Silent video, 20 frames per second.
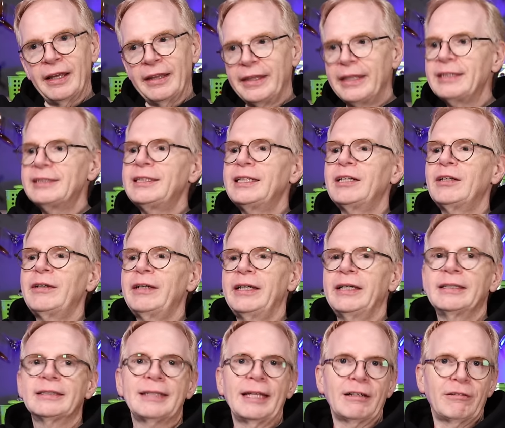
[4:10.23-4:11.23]
This here
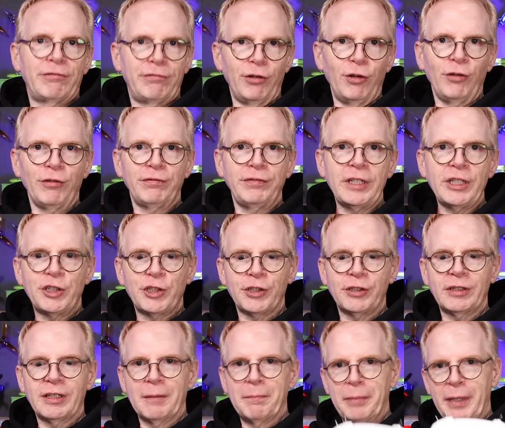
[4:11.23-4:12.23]
is like full
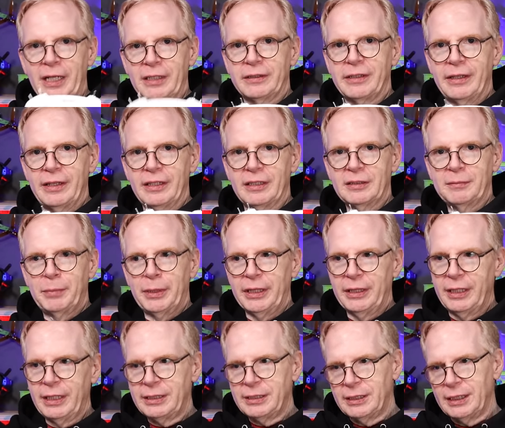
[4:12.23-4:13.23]
featured compared to this,
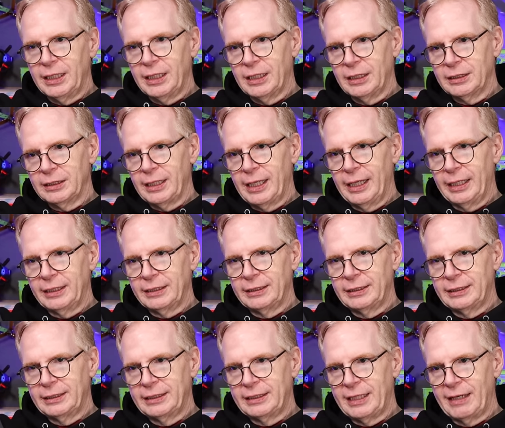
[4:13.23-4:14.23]
but this thing is like
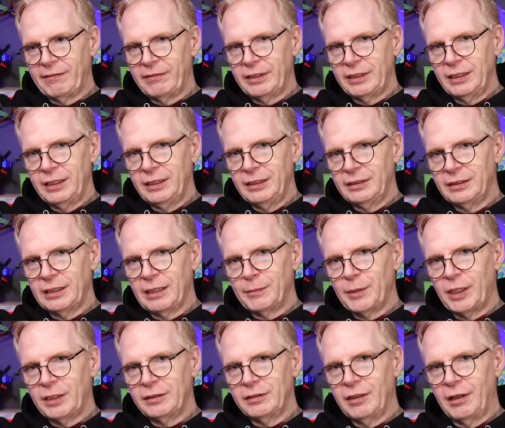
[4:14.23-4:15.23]
70
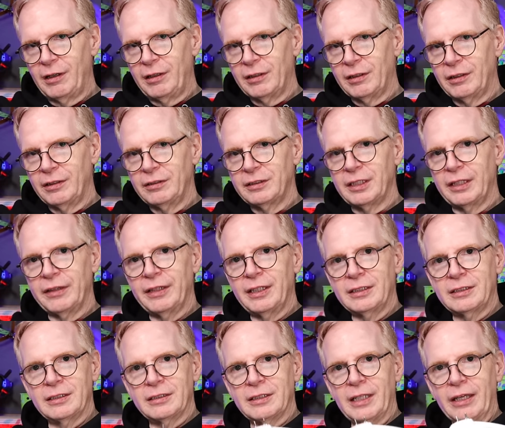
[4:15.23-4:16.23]
some odd dollars and
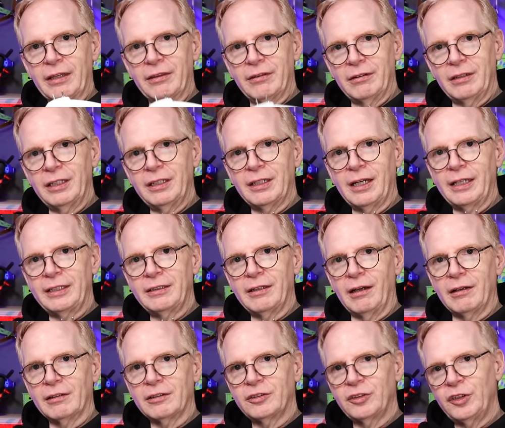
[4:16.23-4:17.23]
this is like
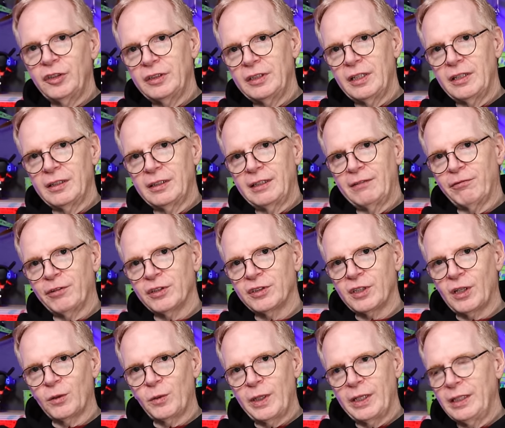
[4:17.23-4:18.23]
$39. So you see the difference
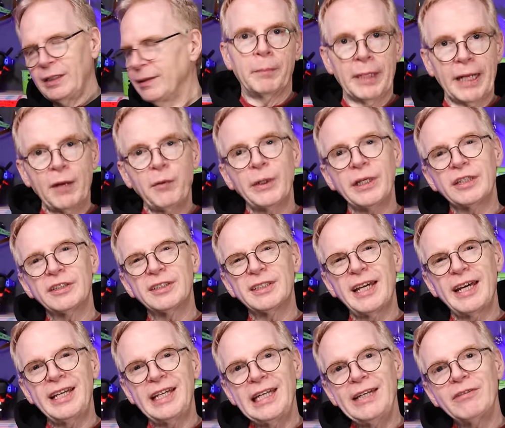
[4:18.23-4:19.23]
already. But I will
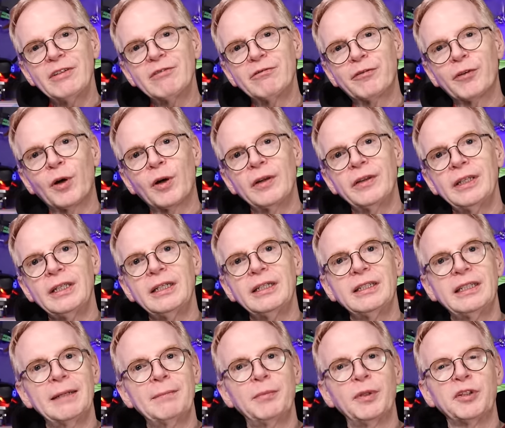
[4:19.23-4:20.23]
say even for the
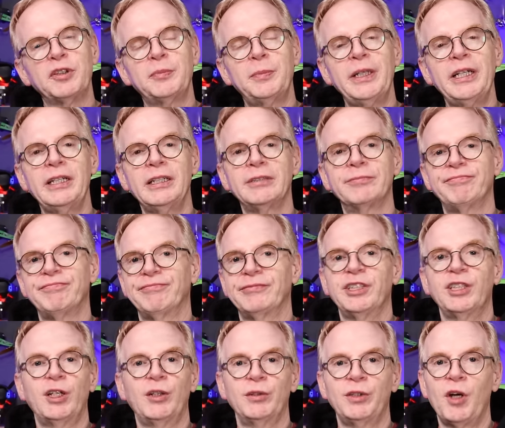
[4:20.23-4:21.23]
gimbals being,
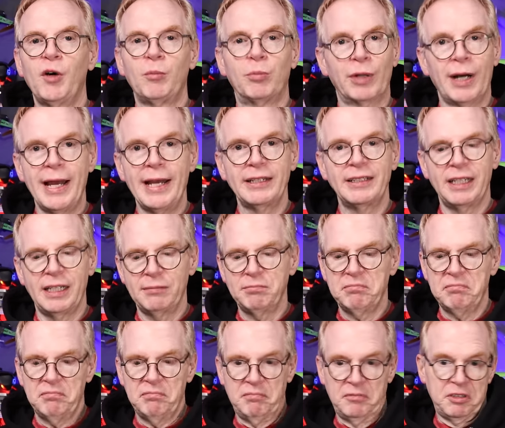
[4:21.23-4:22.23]
you know, no brand
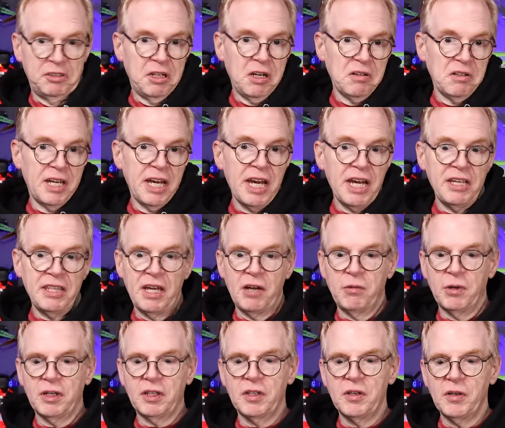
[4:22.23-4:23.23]
name, they're okay. They
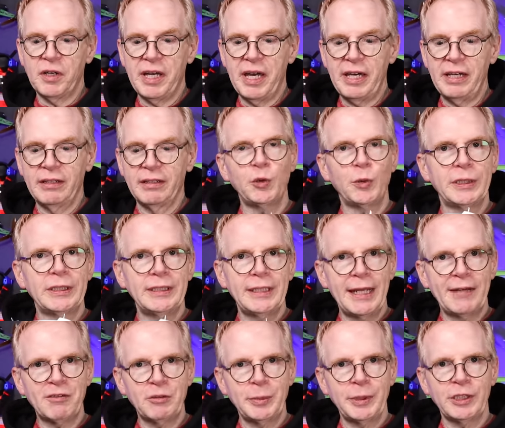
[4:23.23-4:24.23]
work okay. You would
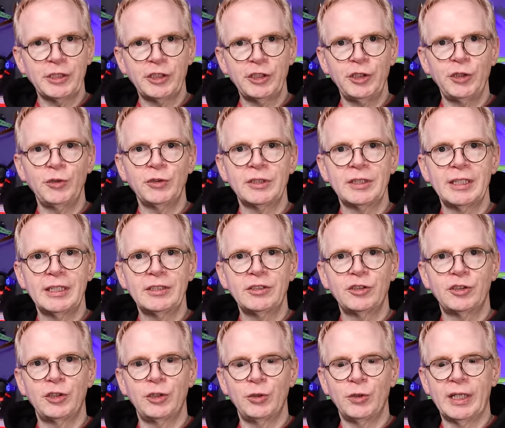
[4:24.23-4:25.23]
never be able to use
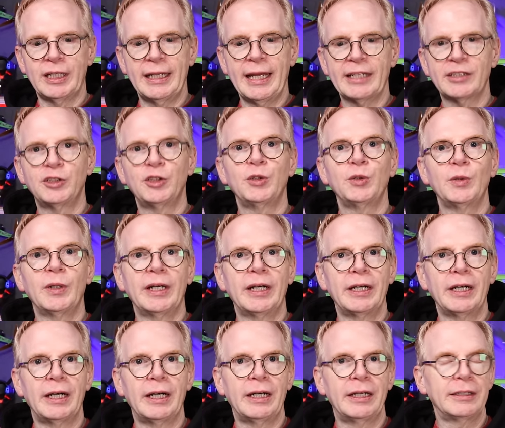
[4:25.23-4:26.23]
this to connect to
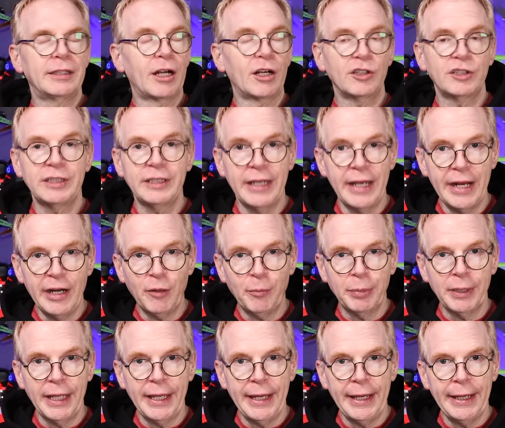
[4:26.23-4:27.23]
uh, an RC
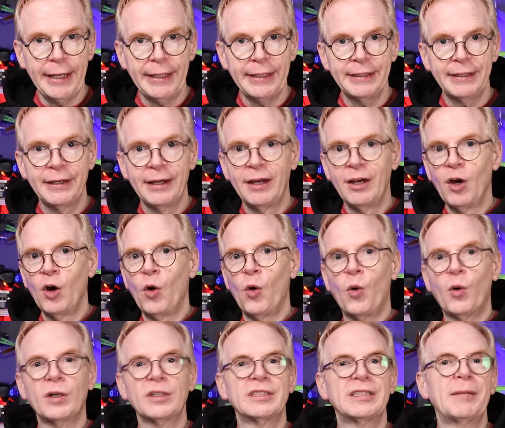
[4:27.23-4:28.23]
airplane
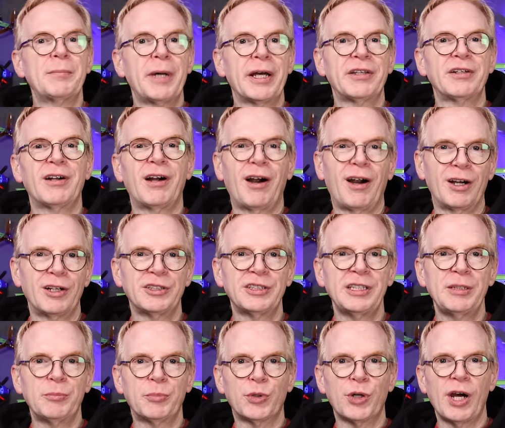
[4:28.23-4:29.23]
or some other
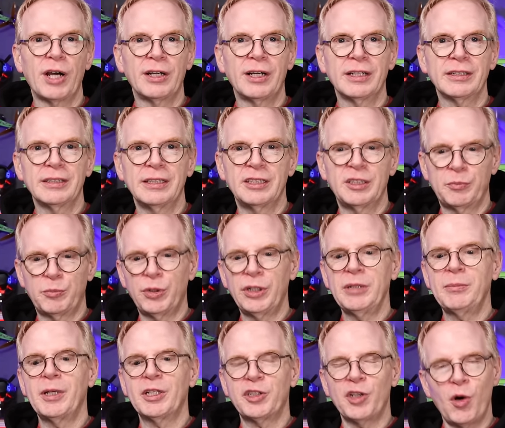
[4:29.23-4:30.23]
RC product. It's
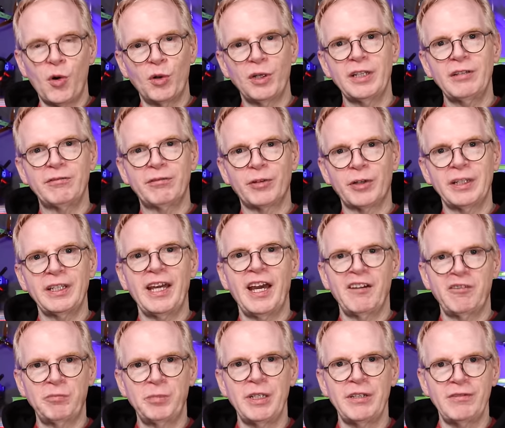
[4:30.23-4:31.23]
pretty much only for the
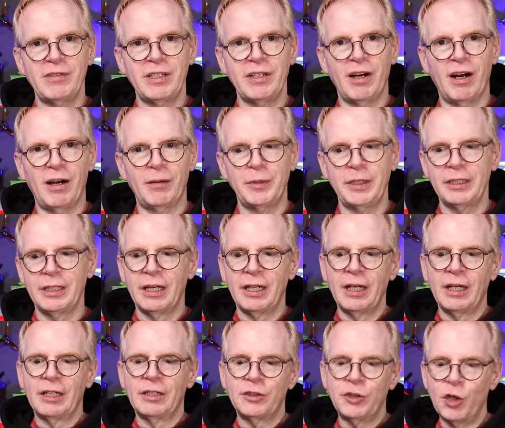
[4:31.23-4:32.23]
FPV hobby.
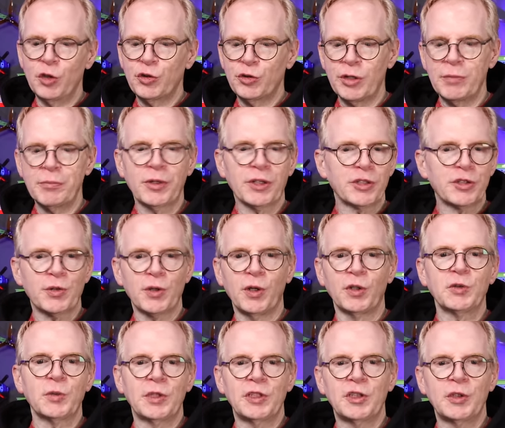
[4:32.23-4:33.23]
No trim
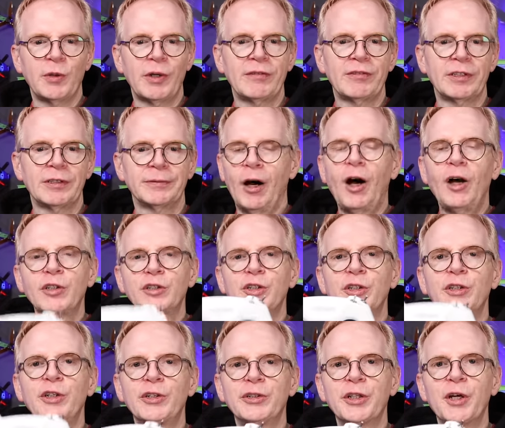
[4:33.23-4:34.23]
controls whatsoever.
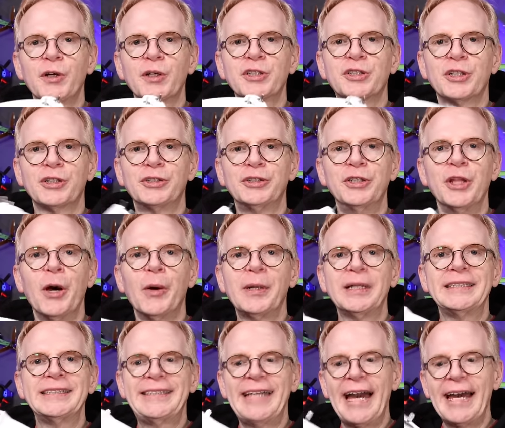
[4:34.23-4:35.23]
Also, you'll notice there's no
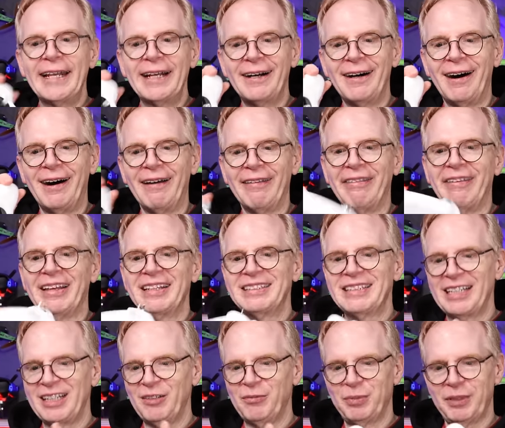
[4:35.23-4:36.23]
antenna on
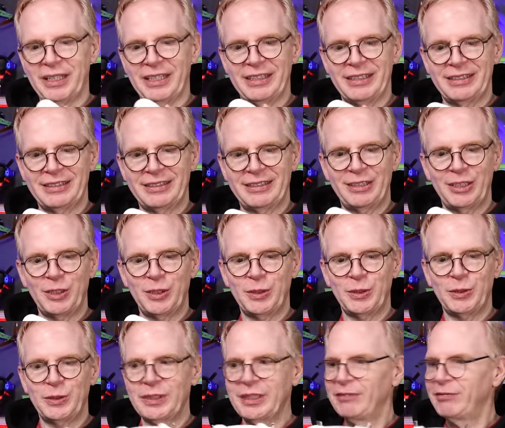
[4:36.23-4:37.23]
this anyplace.
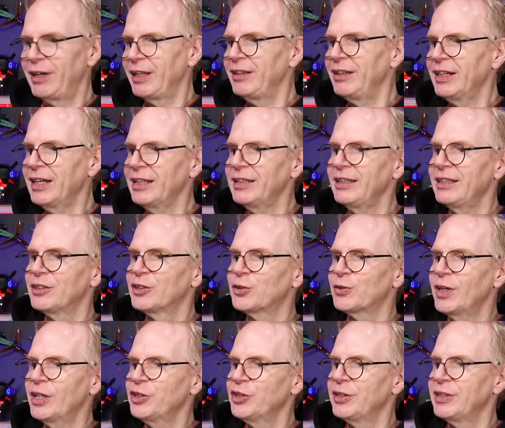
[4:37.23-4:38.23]
So uh, if I look at the
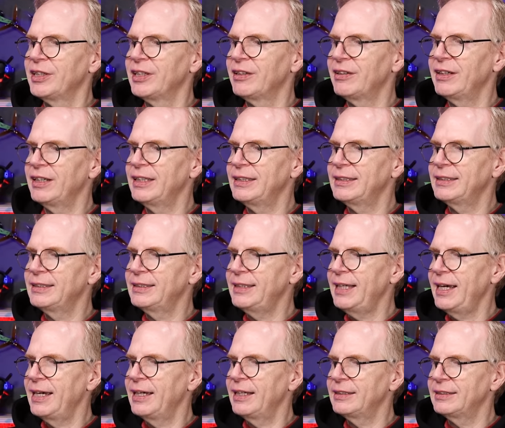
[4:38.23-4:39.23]
instruction here, it
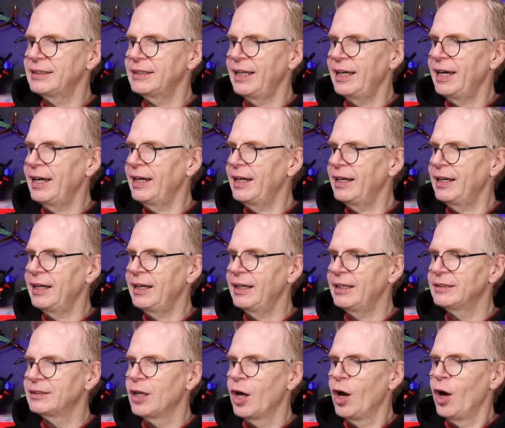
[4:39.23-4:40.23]
says it
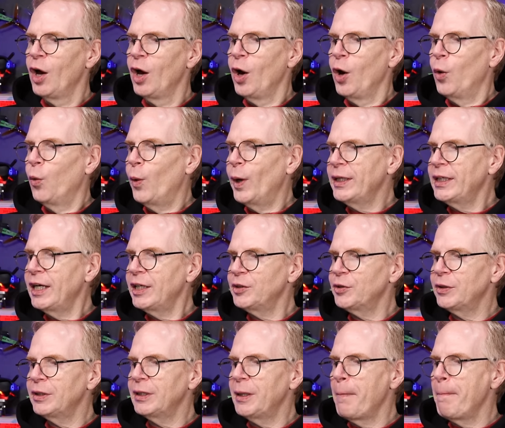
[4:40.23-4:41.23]
has
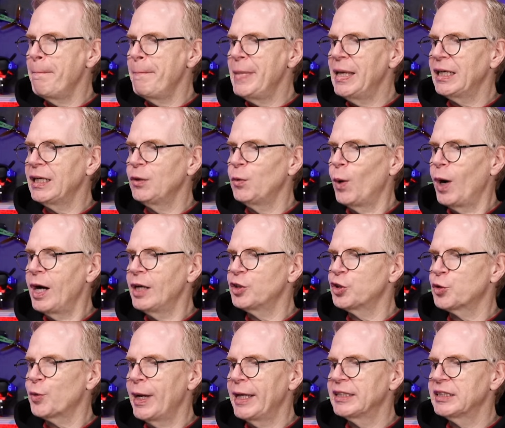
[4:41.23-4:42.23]
100
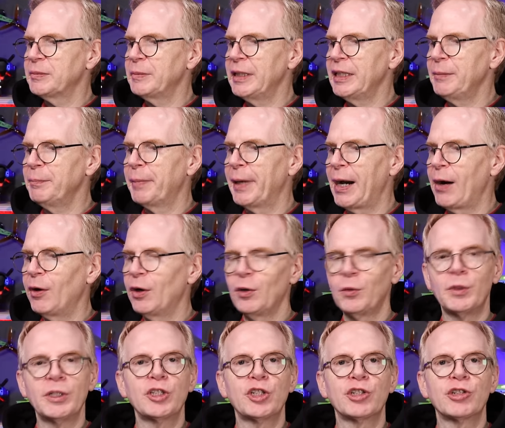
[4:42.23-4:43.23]
milliwatt transmitting power,
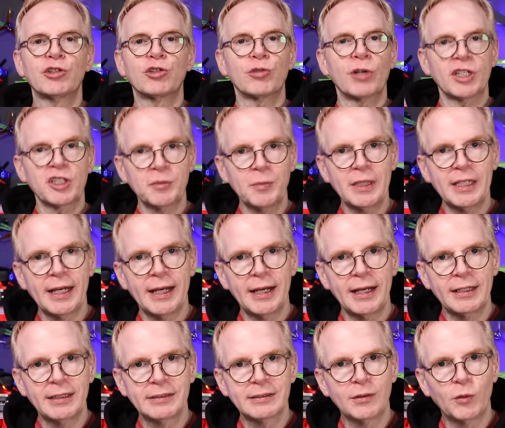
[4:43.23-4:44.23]
which trust me
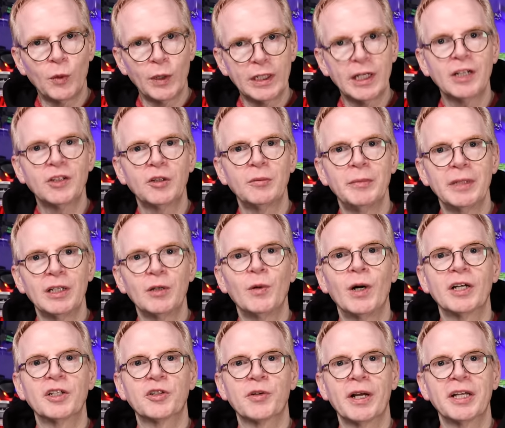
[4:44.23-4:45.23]
guys, 100
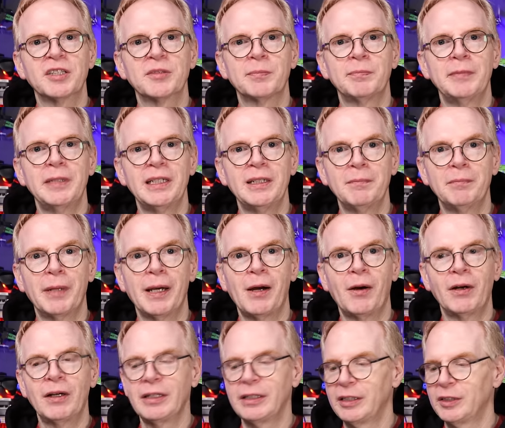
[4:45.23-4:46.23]
milliwatt transmitting
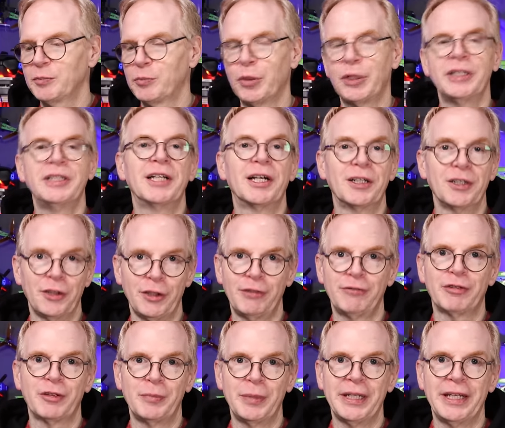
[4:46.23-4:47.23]
power is pretty darn
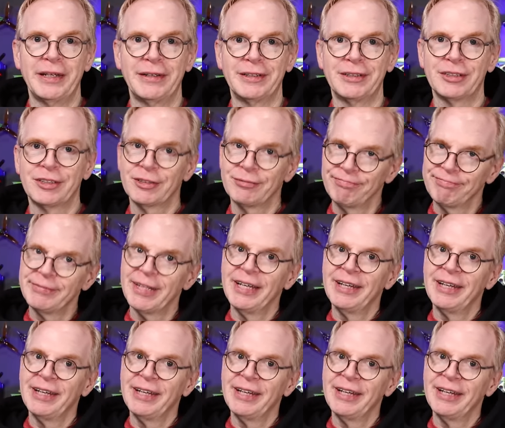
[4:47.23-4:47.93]
good for beginners.